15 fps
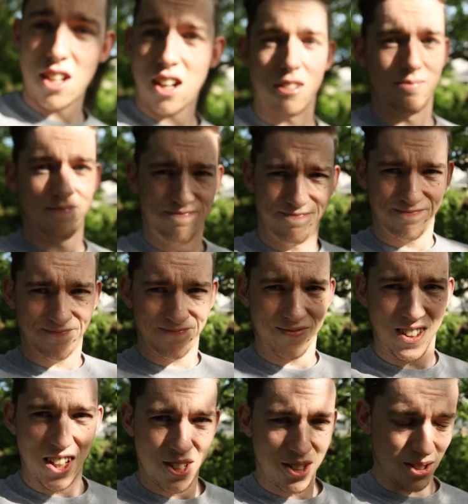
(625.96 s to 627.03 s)
Yeah,
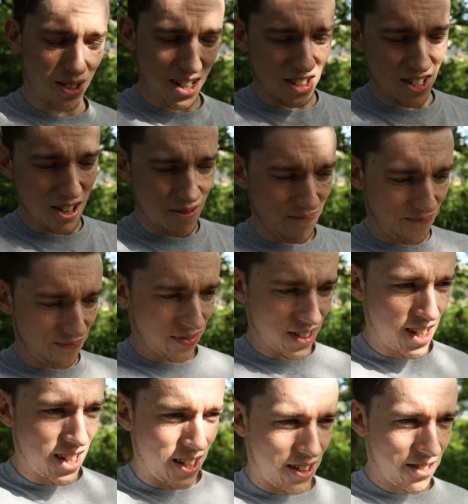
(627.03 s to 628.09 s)
so that's it.
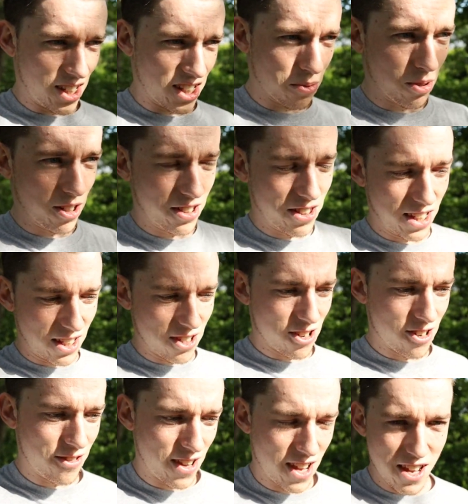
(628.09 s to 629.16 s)
That's what I think
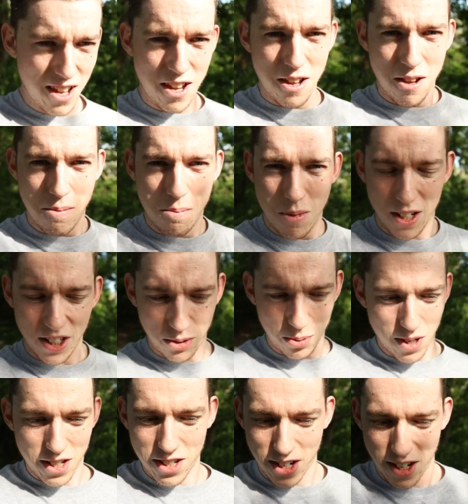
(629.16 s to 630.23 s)
of my
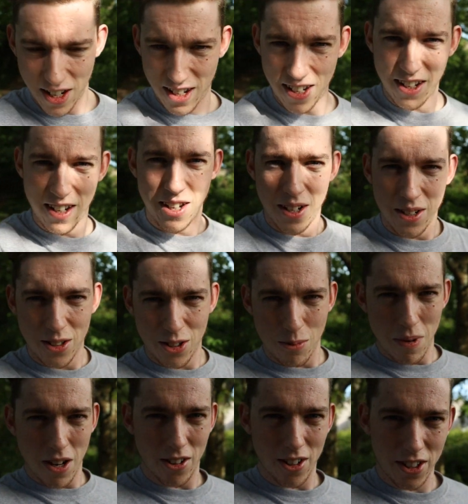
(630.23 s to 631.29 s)
switch to a
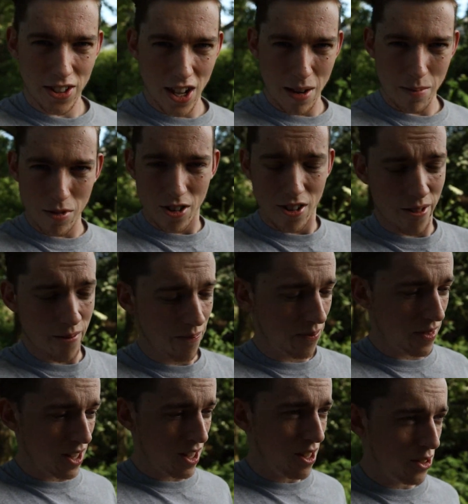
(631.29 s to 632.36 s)
mirrorless camera.
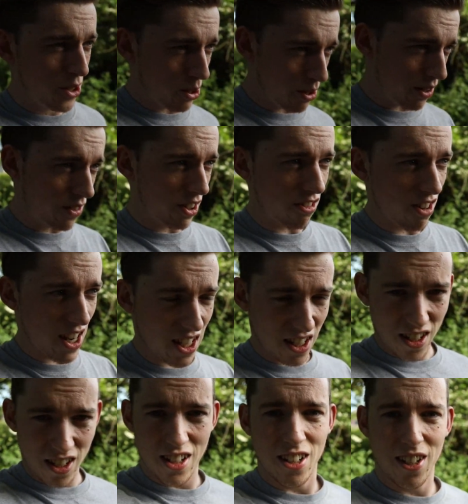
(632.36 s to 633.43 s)
Do I regret
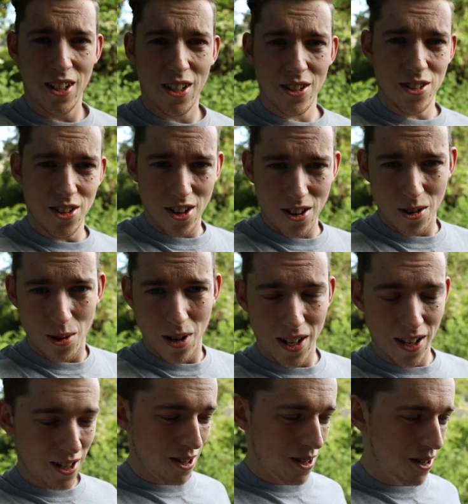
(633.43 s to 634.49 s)
it? No.
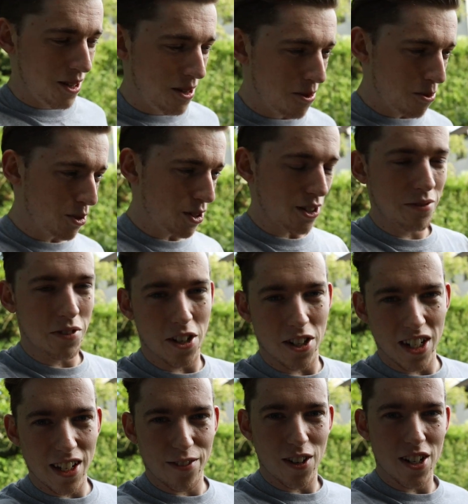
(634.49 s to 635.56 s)
Would I have done
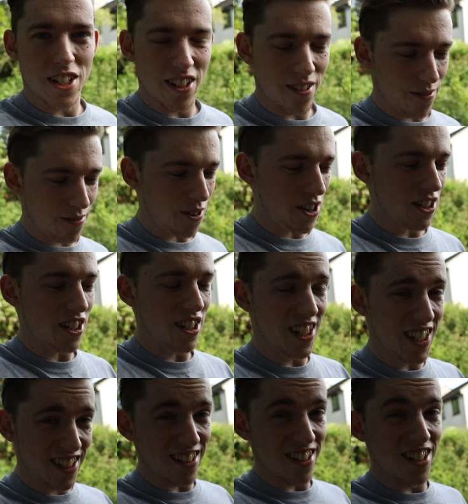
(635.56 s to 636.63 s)
it if I didn't find a
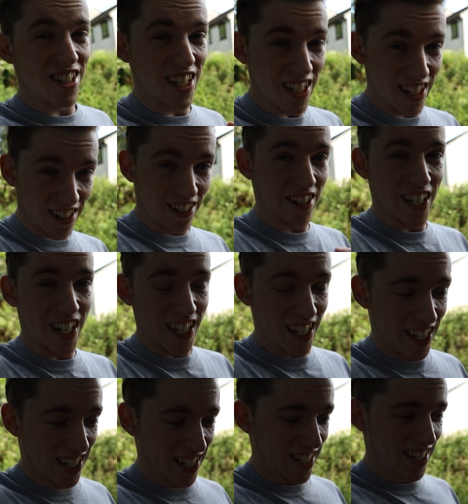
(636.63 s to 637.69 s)
decent deal on it?
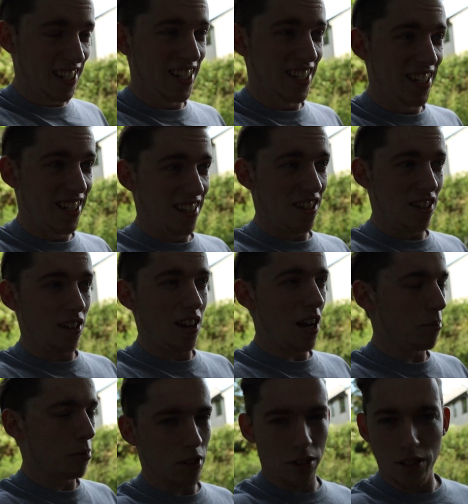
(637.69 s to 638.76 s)

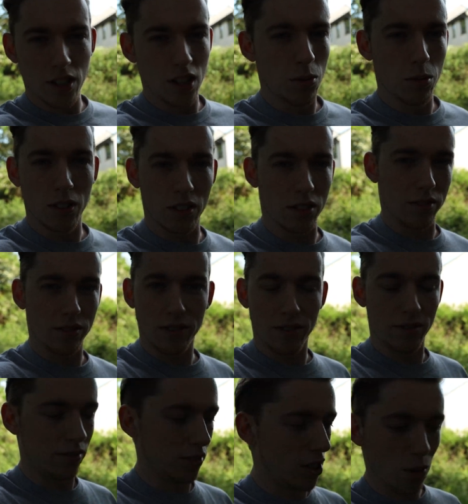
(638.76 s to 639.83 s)
Absolutely I wouldn't have.
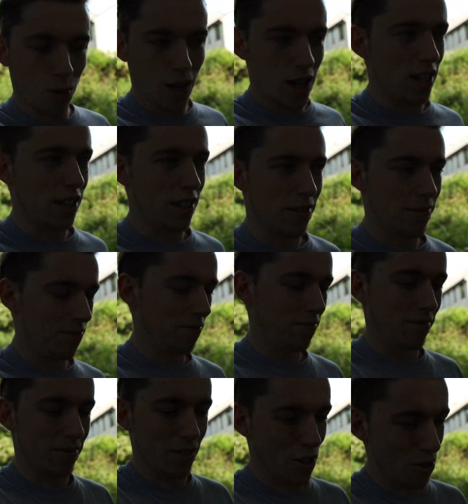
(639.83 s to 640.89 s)
No way.
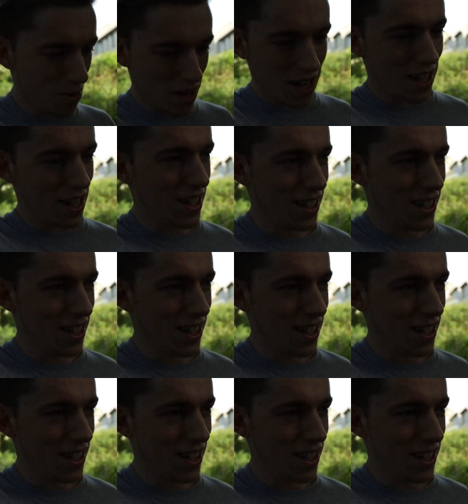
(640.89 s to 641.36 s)
No way.